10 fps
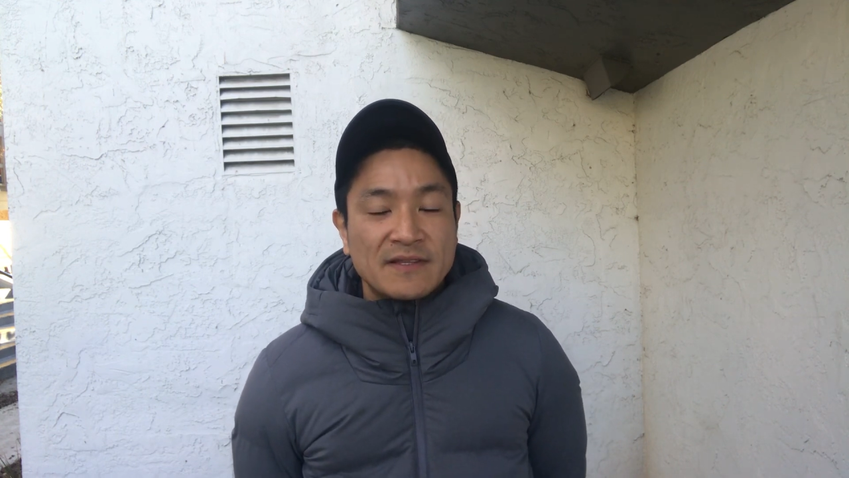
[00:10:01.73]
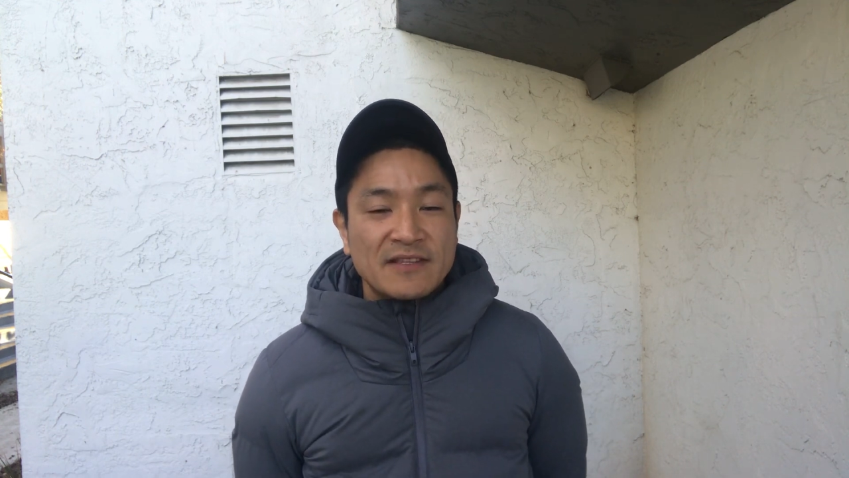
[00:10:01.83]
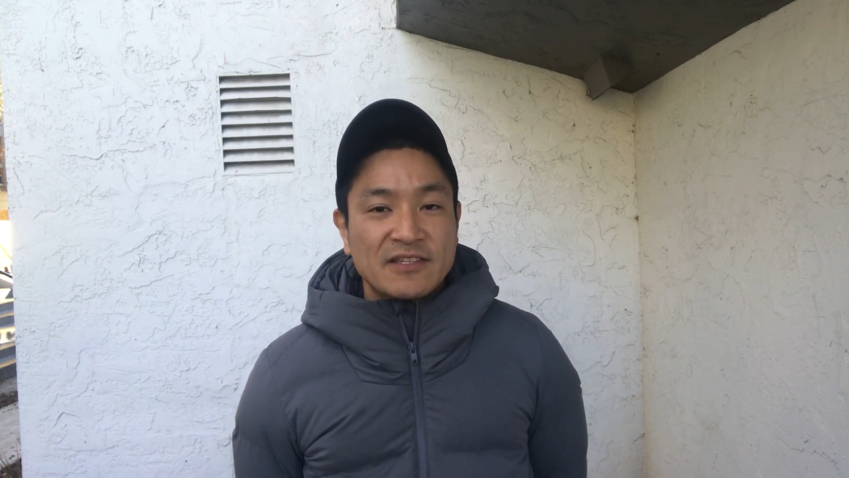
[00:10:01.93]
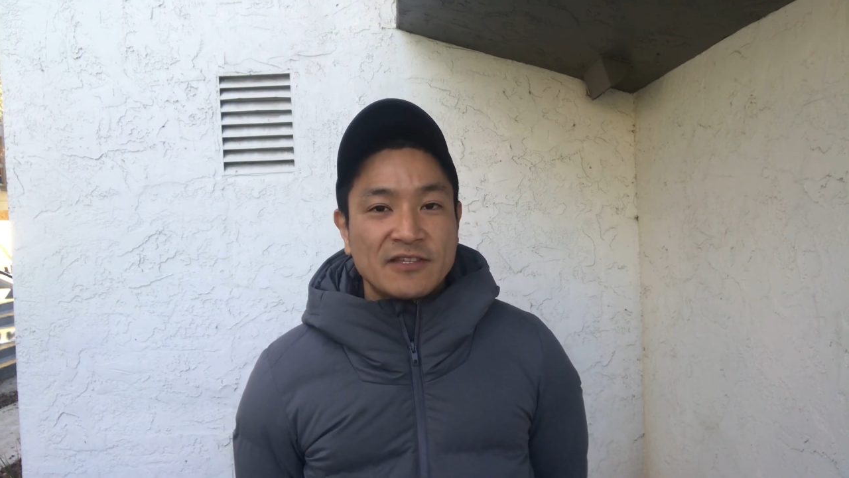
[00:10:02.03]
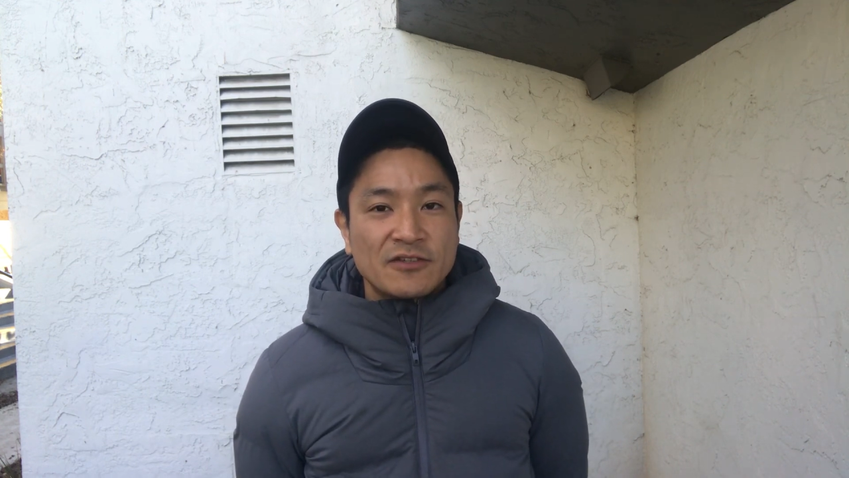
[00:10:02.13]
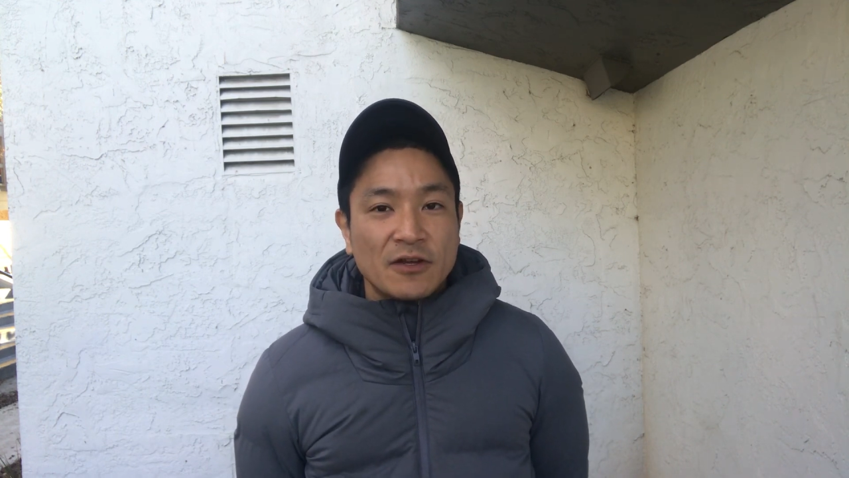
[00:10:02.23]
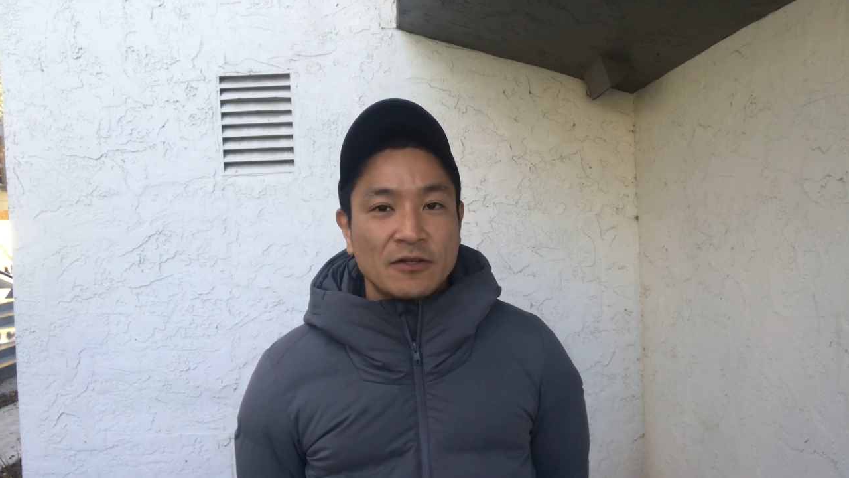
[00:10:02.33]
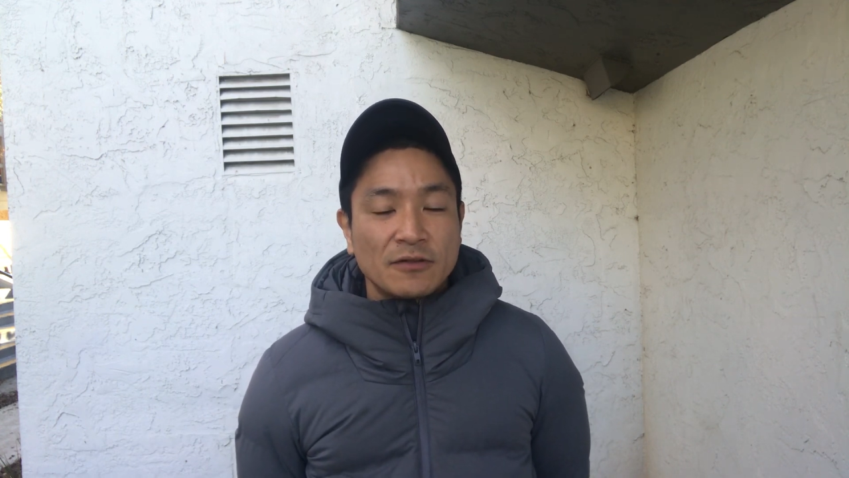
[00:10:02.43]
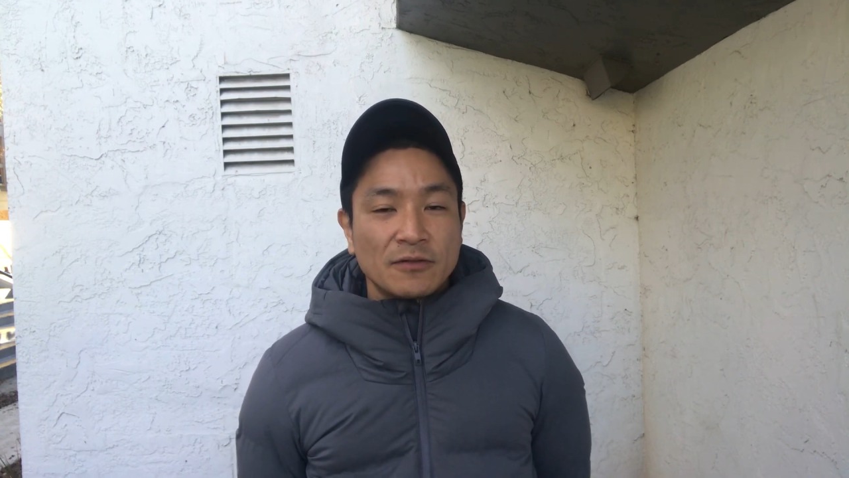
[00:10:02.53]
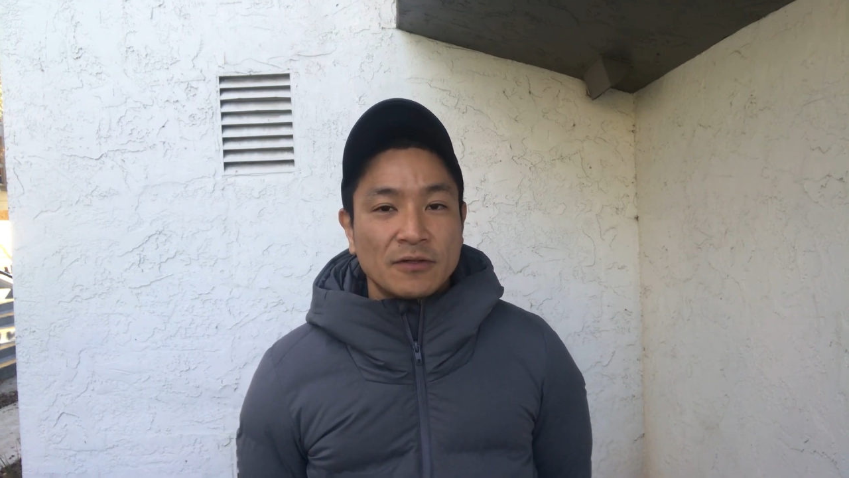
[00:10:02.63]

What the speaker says: decision